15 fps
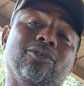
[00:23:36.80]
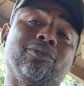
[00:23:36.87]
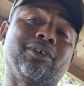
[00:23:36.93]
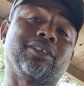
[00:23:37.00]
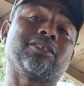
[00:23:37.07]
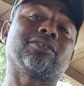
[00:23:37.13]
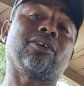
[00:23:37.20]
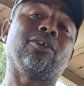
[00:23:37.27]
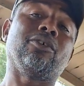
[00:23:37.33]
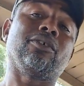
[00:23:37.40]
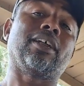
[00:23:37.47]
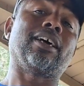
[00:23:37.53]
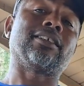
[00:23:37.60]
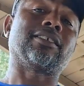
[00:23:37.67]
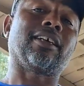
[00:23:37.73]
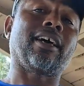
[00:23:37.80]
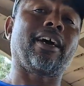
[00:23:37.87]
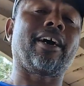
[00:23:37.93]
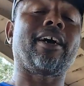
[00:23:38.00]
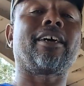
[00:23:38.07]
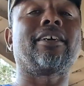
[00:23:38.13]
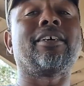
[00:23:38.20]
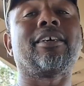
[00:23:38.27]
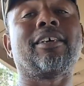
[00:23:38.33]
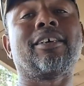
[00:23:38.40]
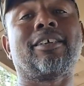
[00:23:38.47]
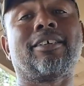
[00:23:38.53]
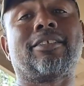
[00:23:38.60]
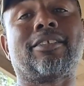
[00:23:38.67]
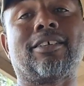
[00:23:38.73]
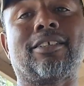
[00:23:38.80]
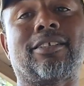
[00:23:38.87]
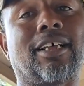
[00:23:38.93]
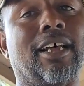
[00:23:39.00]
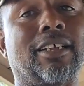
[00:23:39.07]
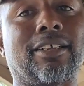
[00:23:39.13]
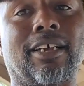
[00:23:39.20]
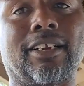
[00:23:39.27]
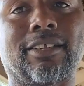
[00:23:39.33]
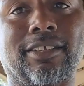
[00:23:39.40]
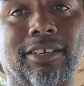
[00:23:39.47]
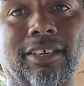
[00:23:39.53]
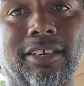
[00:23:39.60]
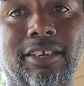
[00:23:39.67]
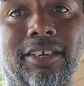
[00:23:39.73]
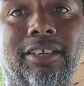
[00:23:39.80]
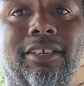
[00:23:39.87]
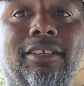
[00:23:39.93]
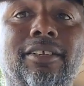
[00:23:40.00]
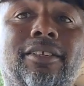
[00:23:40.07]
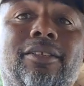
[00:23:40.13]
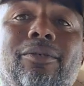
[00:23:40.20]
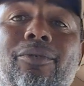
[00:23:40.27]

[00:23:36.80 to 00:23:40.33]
when it's cold outside, 10 times out of 10, the